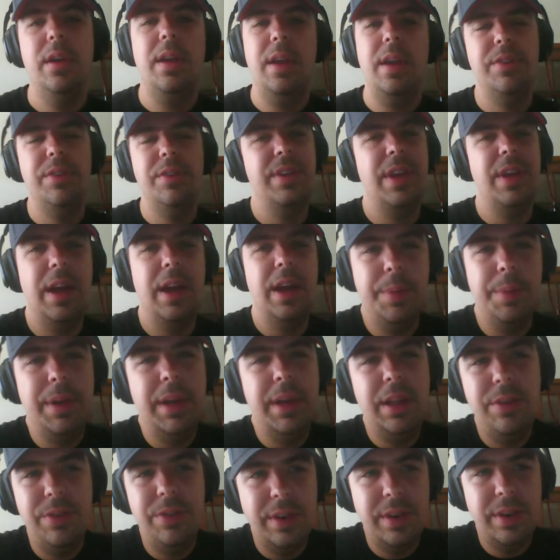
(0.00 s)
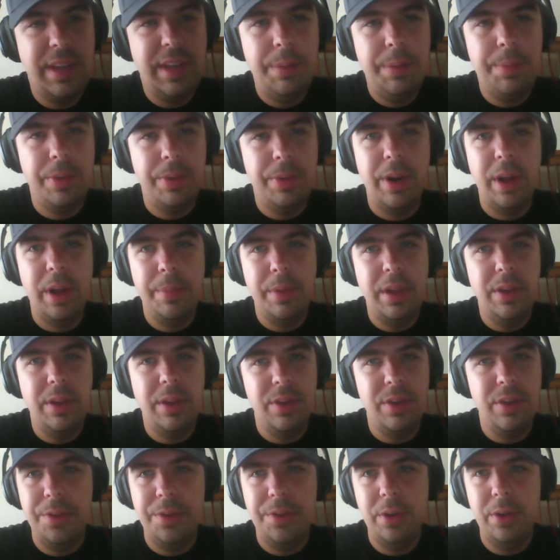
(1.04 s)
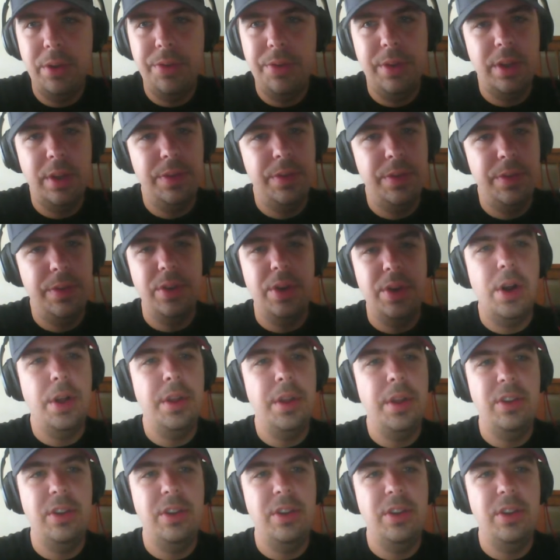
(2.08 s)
is not, I mean, he's a deep threat, but he's also 6 foot tall.